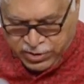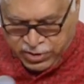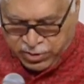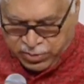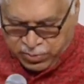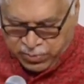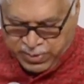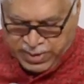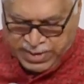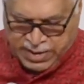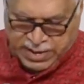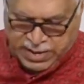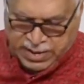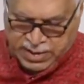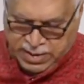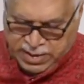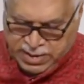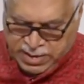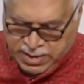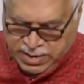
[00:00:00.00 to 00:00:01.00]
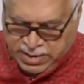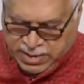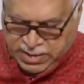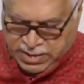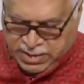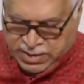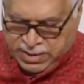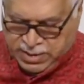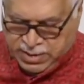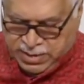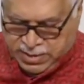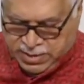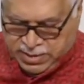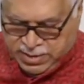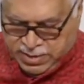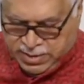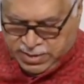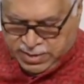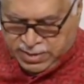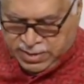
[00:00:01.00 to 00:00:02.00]
display
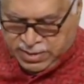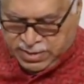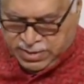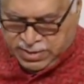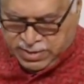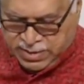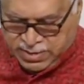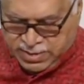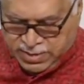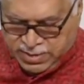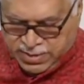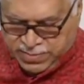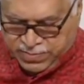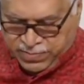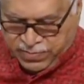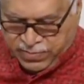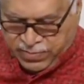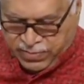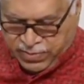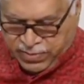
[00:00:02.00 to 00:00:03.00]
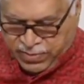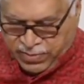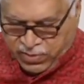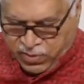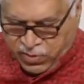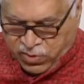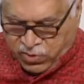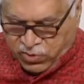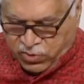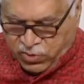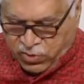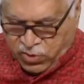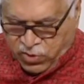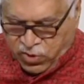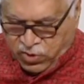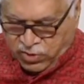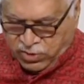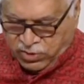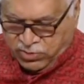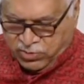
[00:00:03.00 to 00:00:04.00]
uh, auto
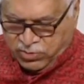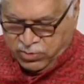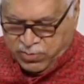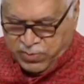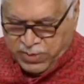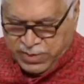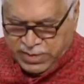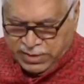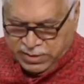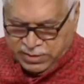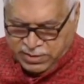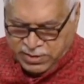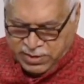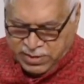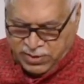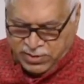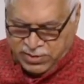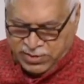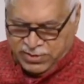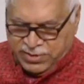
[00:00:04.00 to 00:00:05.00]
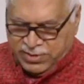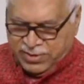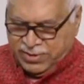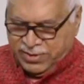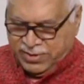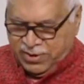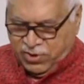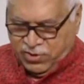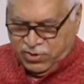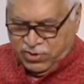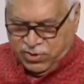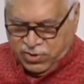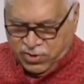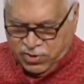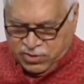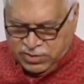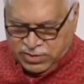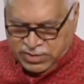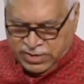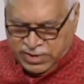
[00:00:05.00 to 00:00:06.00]
lock two minutes now auto
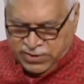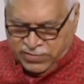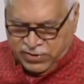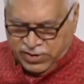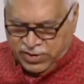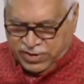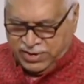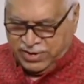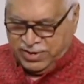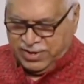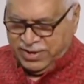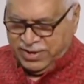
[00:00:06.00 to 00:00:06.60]
lock never